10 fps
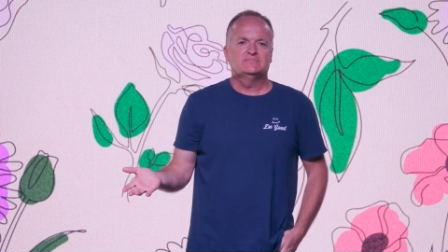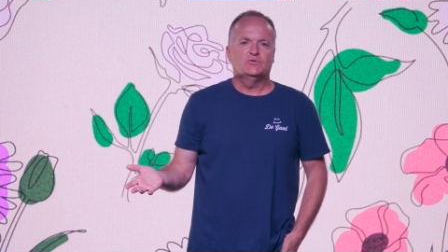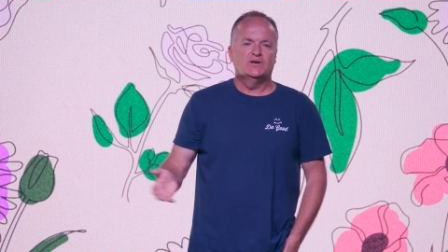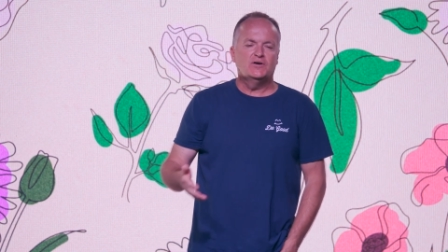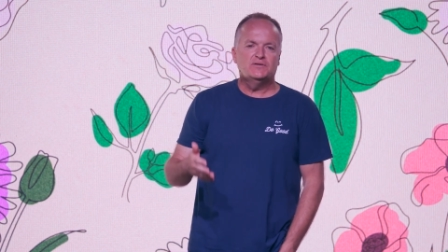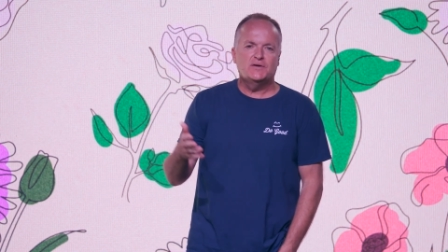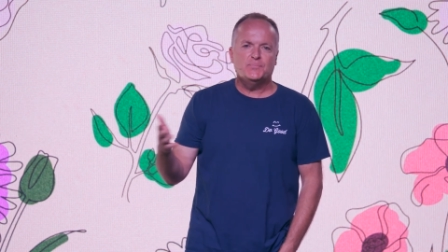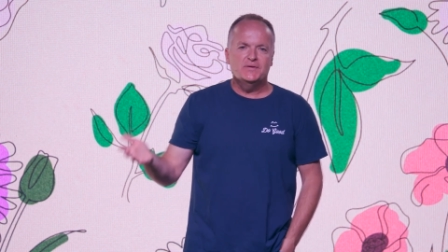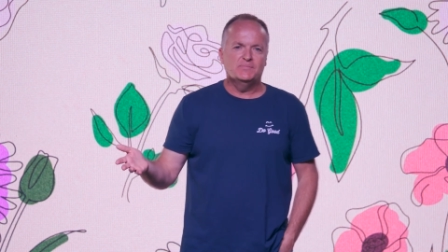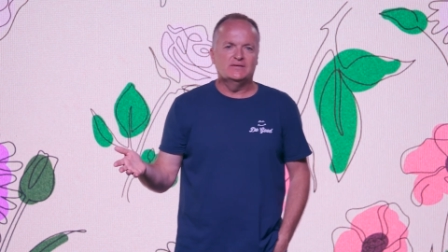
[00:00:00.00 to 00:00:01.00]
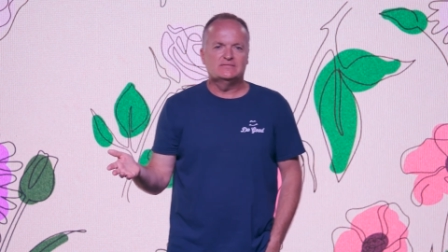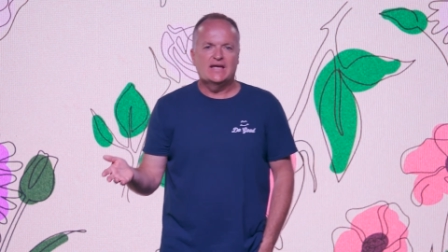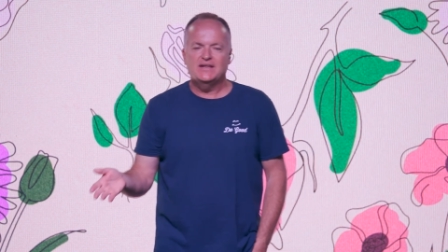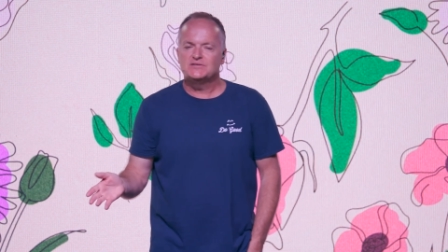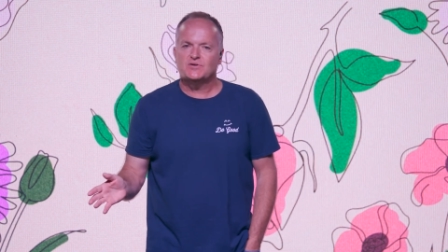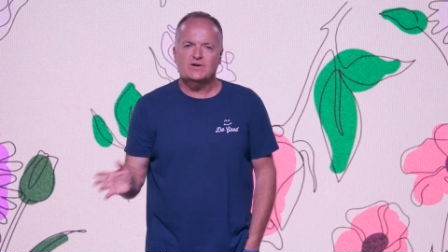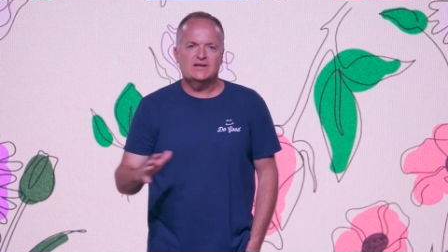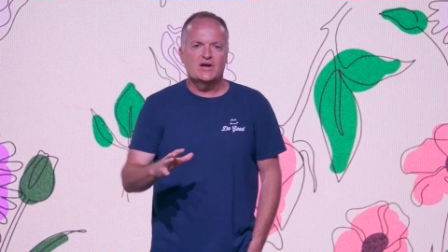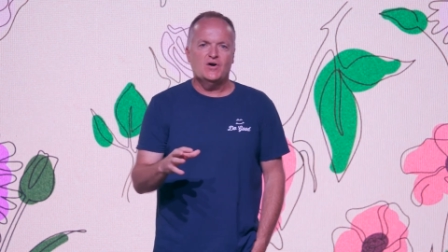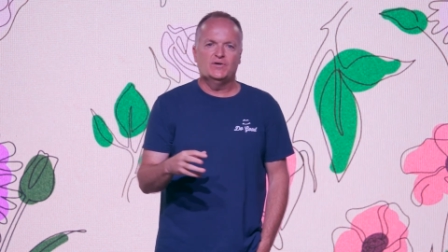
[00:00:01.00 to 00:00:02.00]
We're loading up Emma. Hannah's already
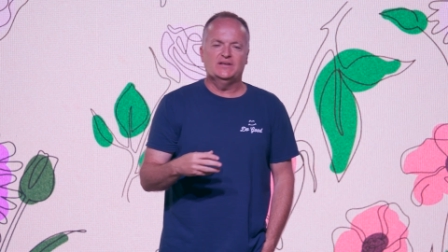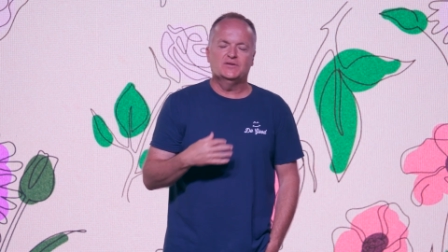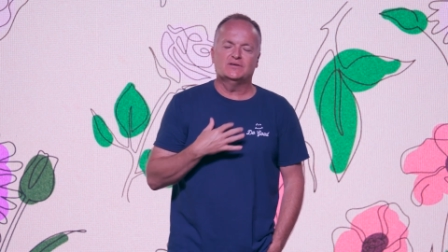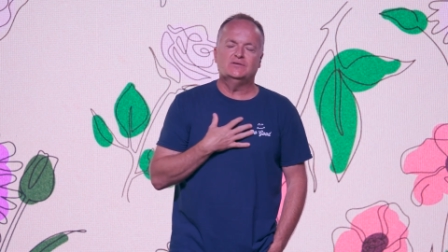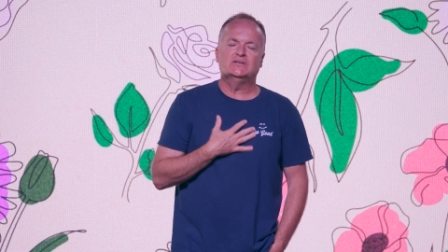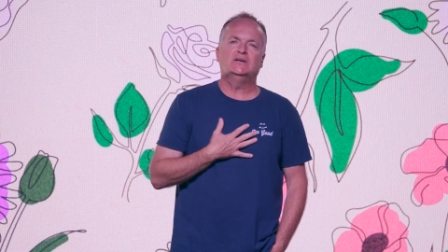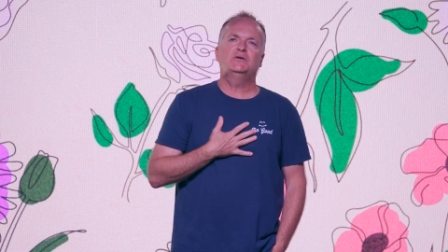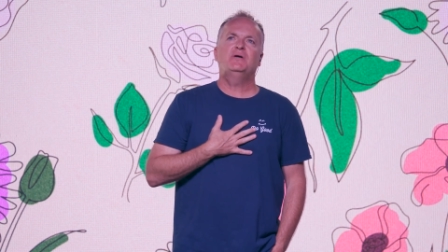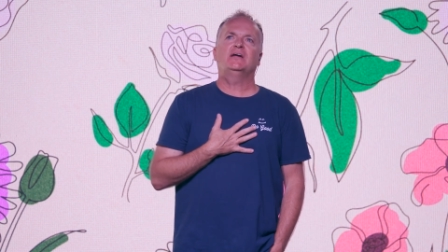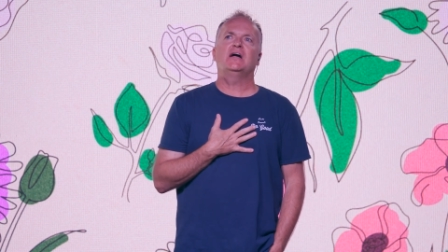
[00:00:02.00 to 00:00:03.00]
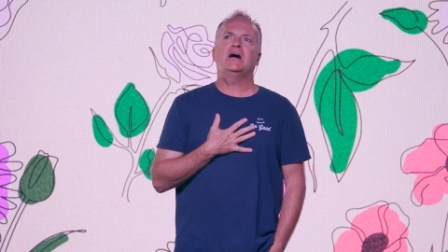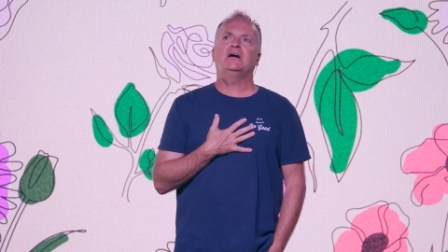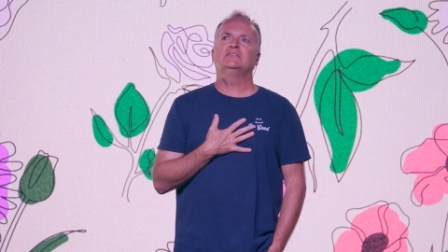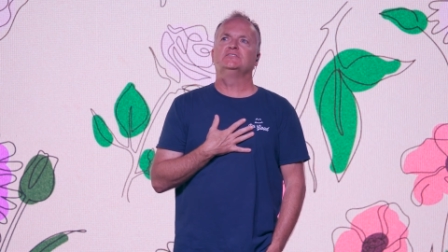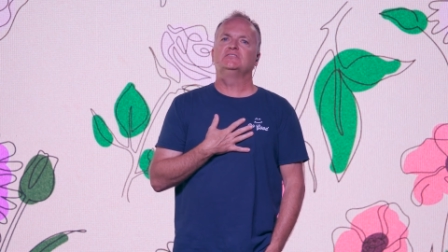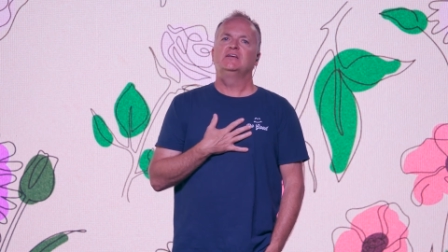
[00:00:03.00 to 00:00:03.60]
gone, and you're going, oh my gosh.